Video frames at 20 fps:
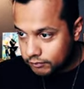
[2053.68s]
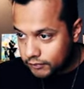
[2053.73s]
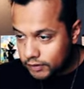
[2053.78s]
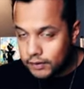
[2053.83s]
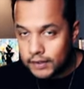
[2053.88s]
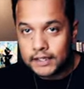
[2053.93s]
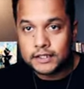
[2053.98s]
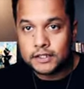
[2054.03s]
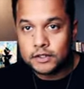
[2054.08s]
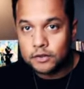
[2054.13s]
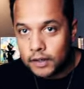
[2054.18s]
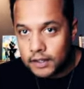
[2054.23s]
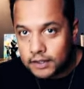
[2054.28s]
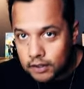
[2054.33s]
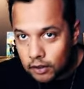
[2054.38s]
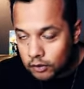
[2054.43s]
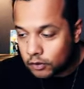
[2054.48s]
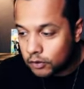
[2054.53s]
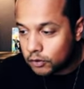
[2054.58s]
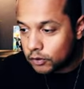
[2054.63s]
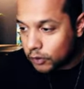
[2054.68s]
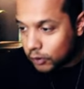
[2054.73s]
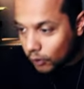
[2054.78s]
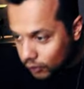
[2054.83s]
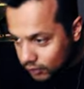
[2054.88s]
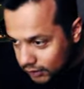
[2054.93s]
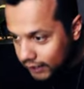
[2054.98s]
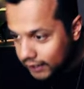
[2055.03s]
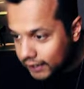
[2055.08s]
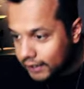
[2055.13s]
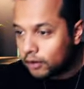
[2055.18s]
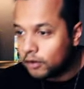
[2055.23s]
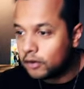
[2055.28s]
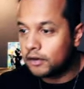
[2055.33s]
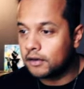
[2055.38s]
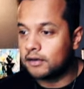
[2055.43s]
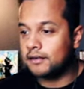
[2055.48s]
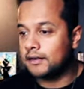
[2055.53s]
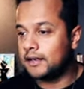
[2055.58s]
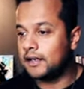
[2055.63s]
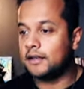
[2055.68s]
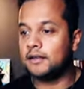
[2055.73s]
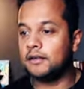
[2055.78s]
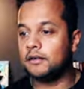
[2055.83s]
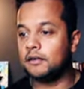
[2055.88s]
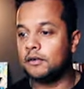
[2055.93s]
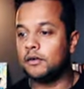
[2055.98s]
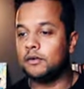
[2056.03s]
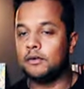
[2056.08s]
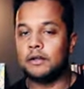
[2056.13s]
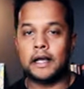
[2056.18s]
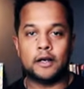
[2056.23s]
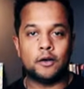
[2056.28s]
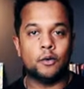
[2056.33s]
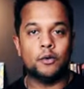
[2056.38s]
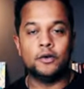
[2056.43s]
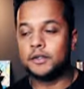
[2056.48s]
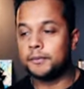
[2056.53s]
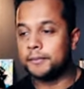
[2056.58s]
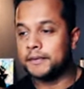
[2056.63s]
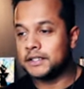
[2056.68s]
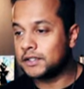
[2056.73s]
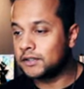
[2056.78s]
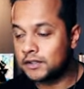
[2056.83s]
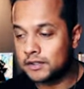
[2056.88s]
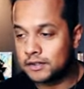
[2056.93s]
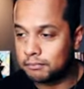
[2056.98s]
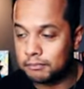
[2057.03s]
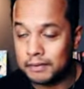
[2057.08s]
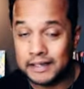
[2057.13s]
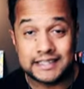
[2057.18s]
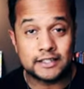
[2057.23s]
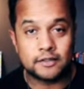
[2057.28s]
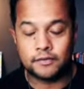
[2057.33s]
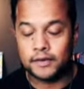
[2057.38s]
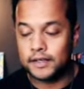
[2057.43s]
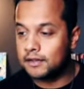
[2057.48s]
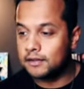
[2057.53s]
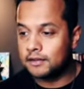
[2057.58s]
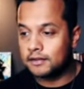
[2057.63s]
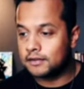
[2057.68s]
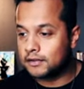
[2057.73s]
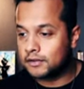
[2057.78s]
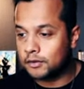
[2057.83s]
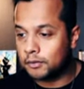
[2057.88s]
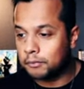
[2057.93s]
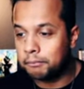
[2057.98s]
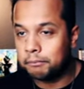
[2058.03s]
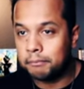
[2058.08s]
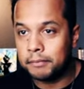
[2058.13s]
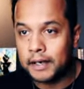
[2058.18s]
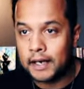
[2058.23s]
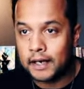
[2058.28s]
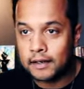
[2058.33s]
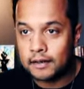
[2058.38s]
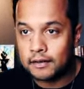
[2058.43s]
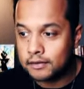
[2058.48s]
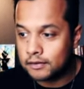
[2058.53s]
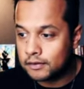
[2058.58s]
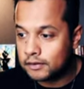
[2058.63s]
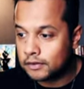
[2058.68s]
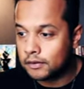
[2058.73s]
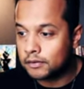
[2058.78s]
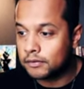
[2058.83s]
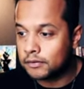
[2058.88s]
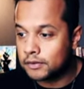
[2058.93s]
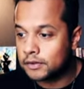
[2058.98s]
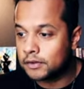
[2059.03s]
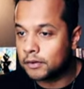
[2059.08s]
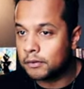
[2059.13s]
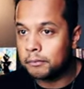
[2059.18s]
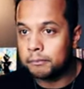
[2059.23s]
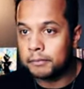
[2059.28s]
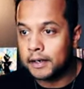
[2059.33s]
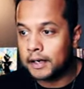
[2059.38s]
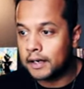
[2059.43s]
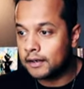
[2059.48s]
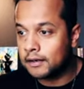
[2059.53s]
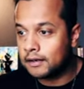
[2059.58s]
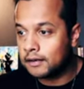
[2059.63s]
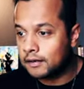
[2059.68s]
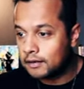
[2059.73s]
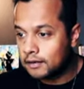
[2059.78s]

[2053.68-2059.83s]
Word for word: Do you guys notice how close I get, like, go into my, my screen? So bad, so, so bad.